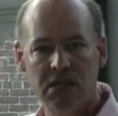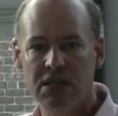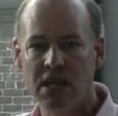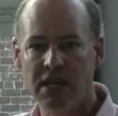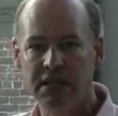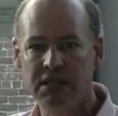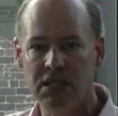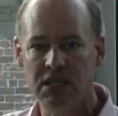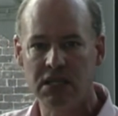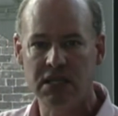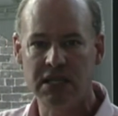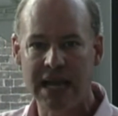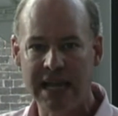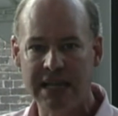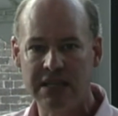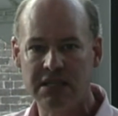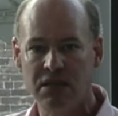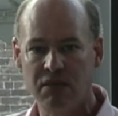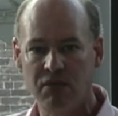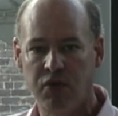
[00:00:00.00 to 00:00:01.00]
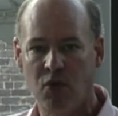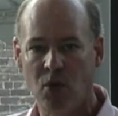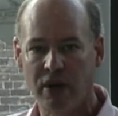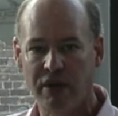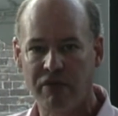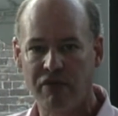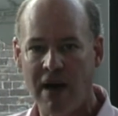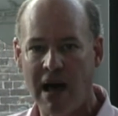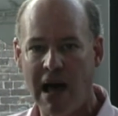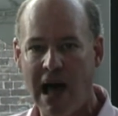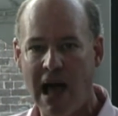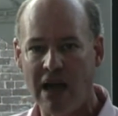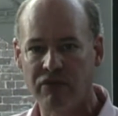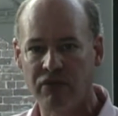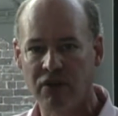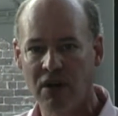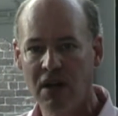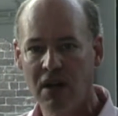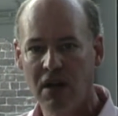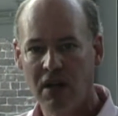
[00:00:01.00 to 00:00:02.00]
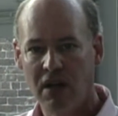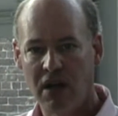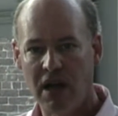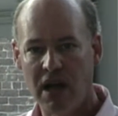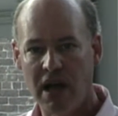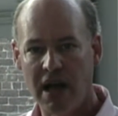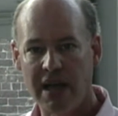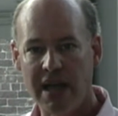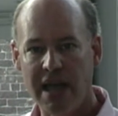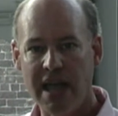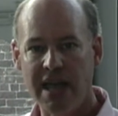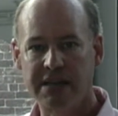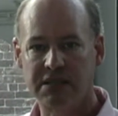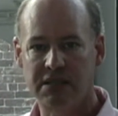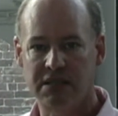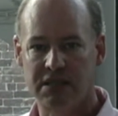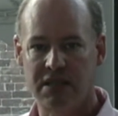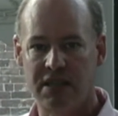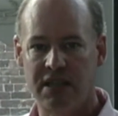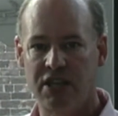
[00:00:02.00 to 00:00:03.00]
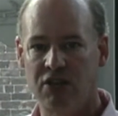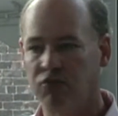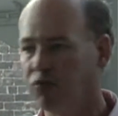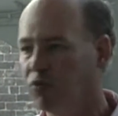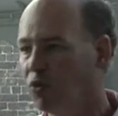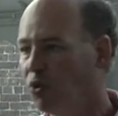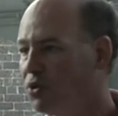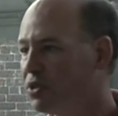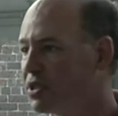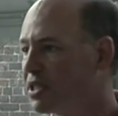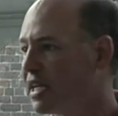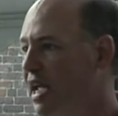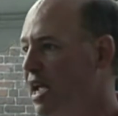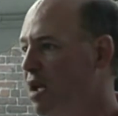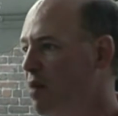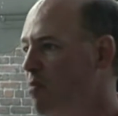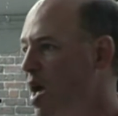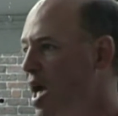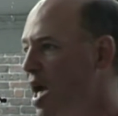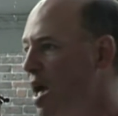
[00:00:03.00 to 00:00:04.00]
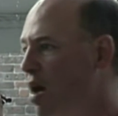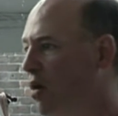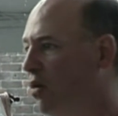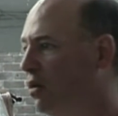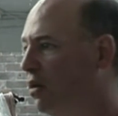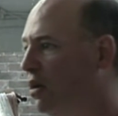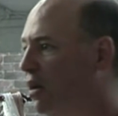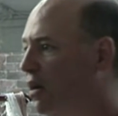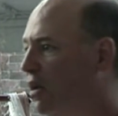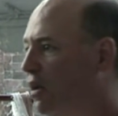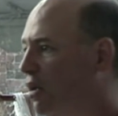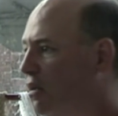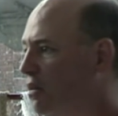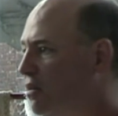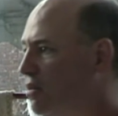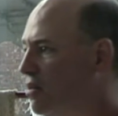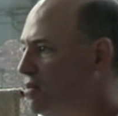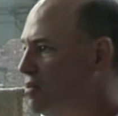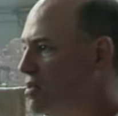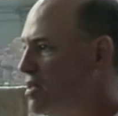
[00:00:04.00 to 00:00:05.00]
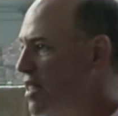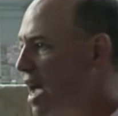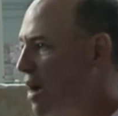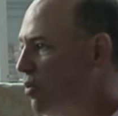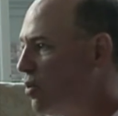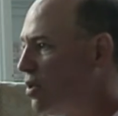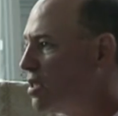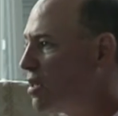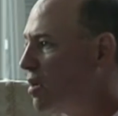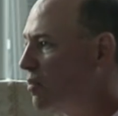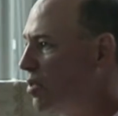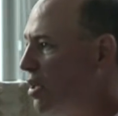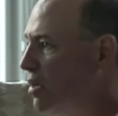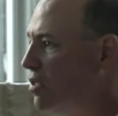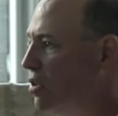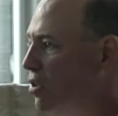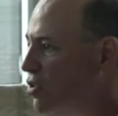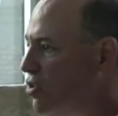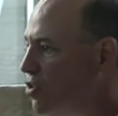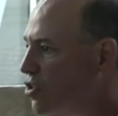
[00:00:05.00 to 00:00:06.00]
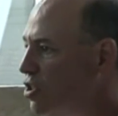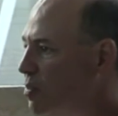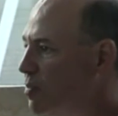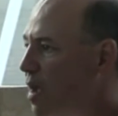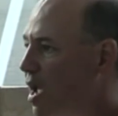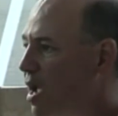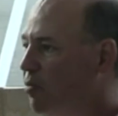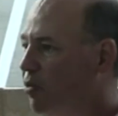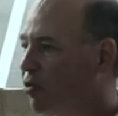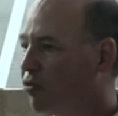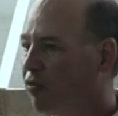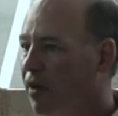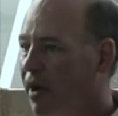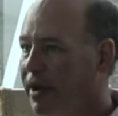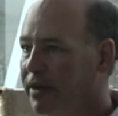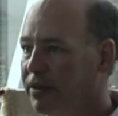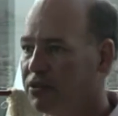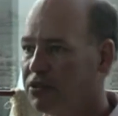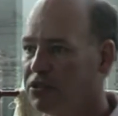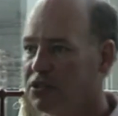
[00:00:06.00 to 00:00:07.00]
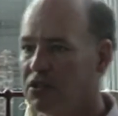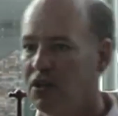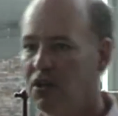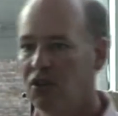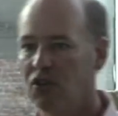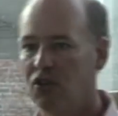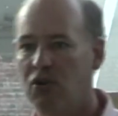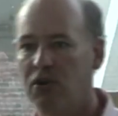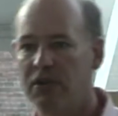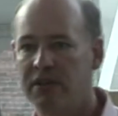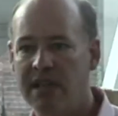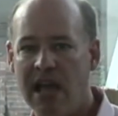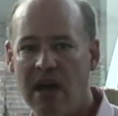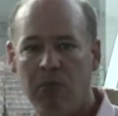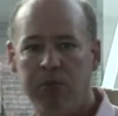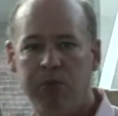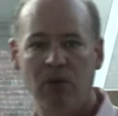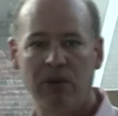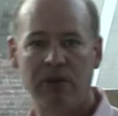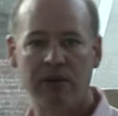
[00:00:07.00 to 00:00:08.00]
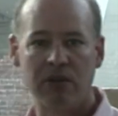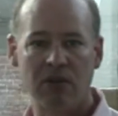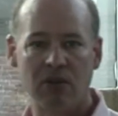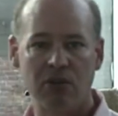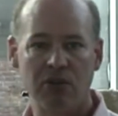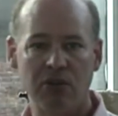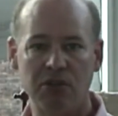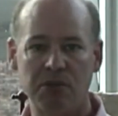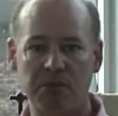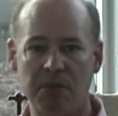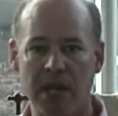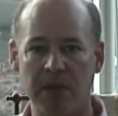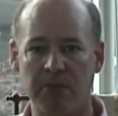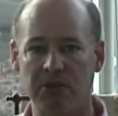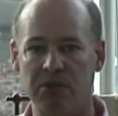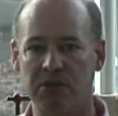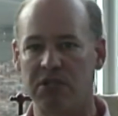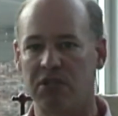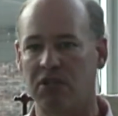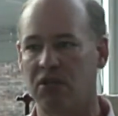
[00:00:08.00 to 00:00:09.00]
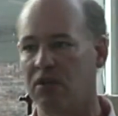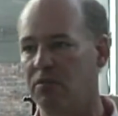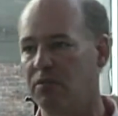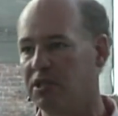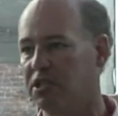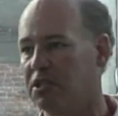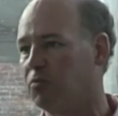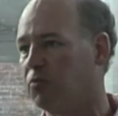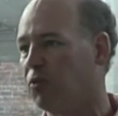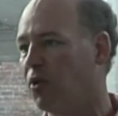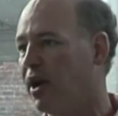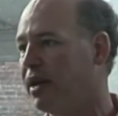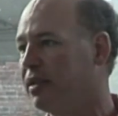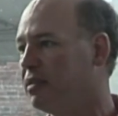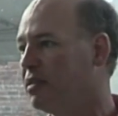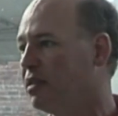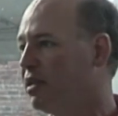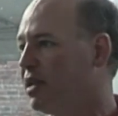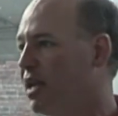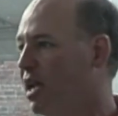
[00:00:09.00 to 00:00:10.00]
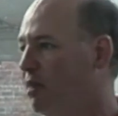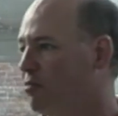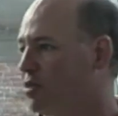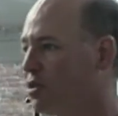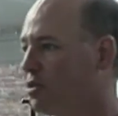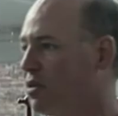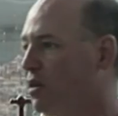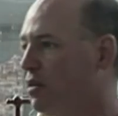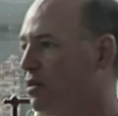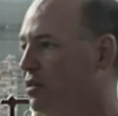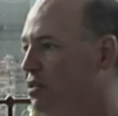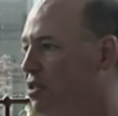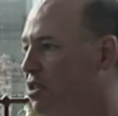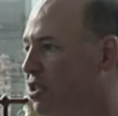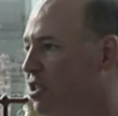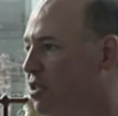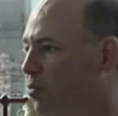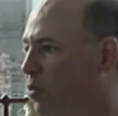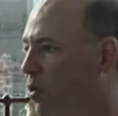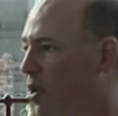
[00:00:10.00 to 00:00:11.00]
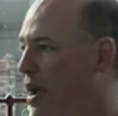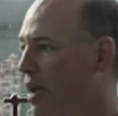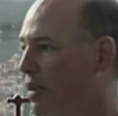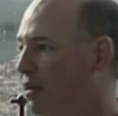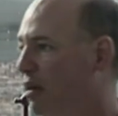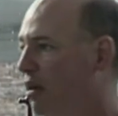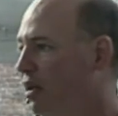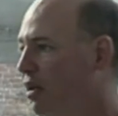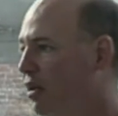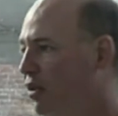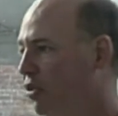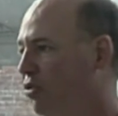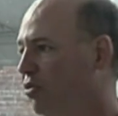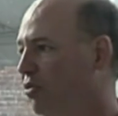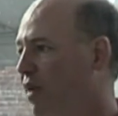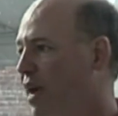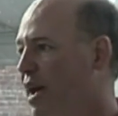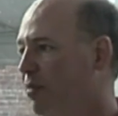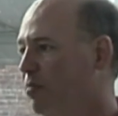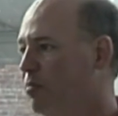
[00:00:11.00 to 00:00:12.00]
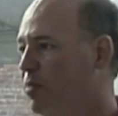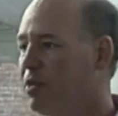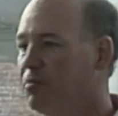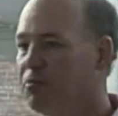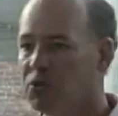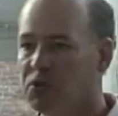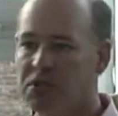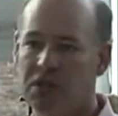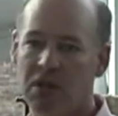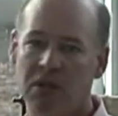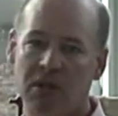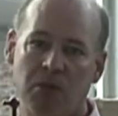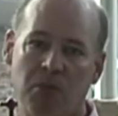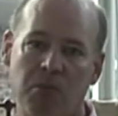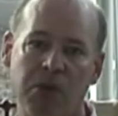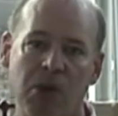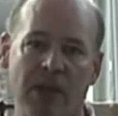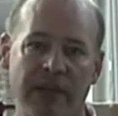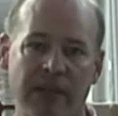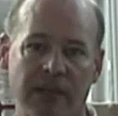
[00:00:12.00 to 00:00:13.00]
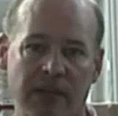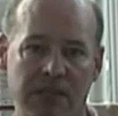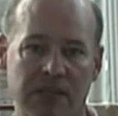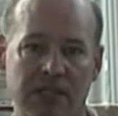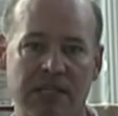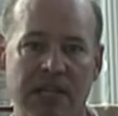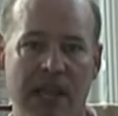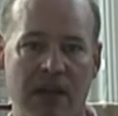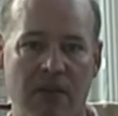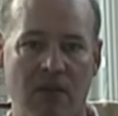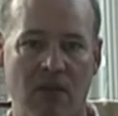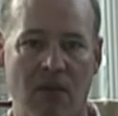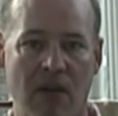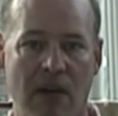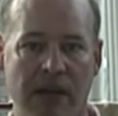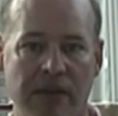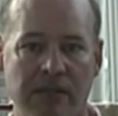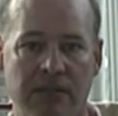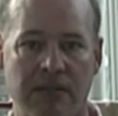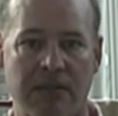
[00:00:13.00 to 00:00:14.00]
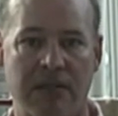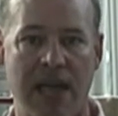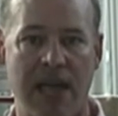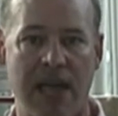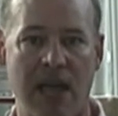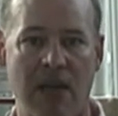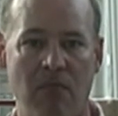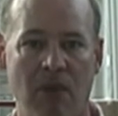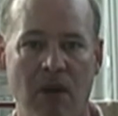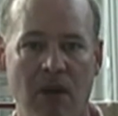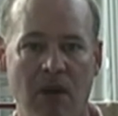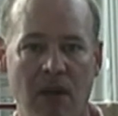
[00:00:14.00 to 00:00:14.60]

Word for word: in 19, 1845. Uh, as the rules came out, uh, that was something the newspaper writers could now put in their newspapers. It could be spread, and the game started to spread throughout. People started playing a standardized game.